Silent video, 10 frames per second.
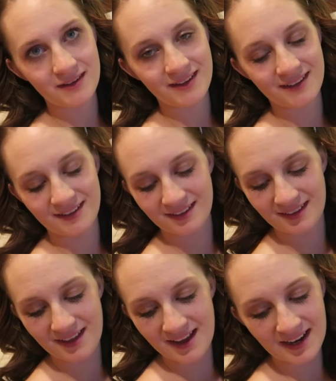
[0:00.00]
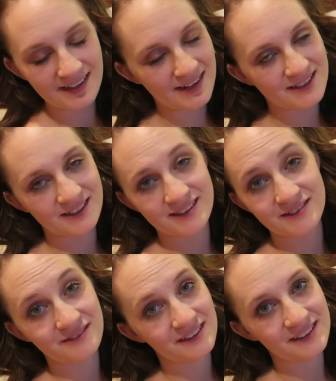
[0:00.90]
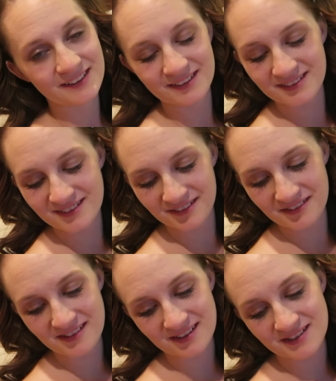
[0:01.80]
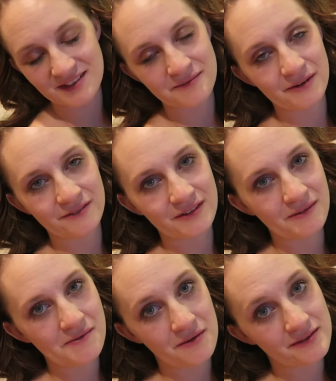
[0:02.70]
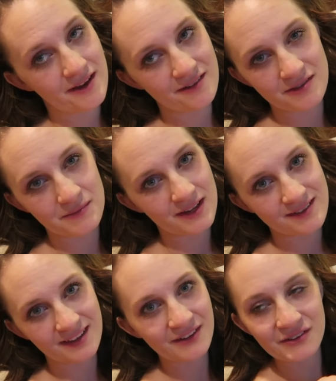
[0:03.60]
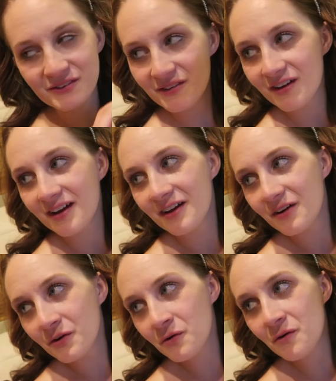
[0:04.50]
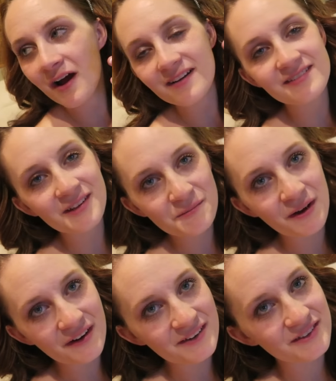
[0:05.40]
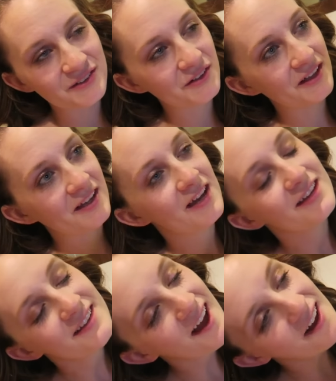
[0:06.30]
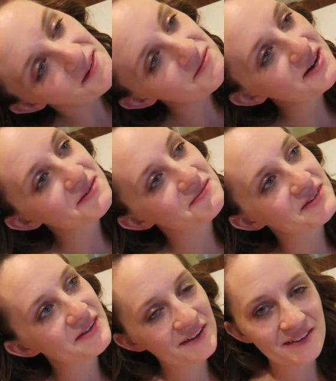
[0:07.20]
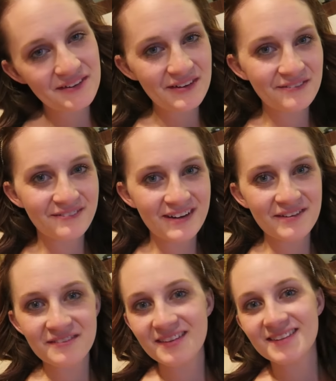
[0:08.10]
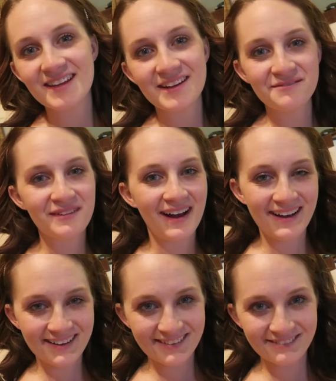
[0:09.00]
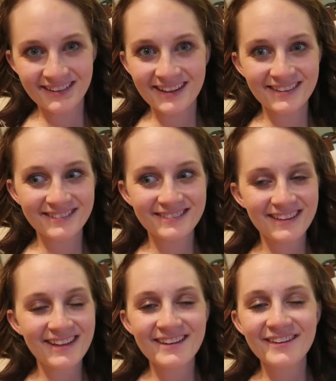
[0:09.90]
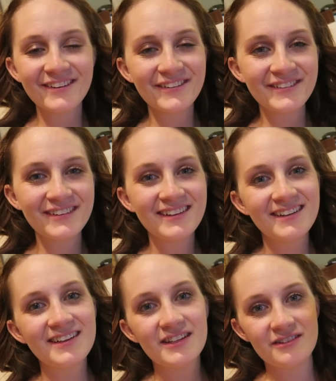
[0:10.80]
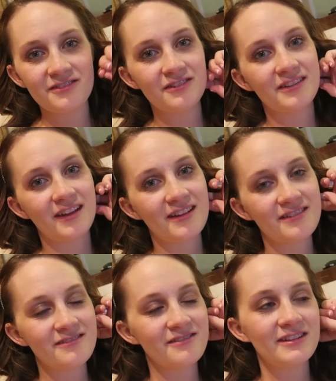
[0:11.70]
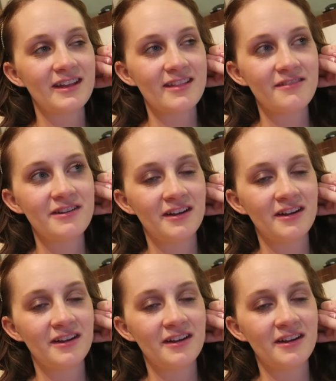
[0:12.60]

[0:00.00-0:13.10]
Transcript: and he actually did really good so it yeah. was actually perfect my mom and dad are the best like who who has like parents who are like yeah i'll bring him to you and you can feed him and then take him back i'm like thank you it was yeah. really nice it was really nice that we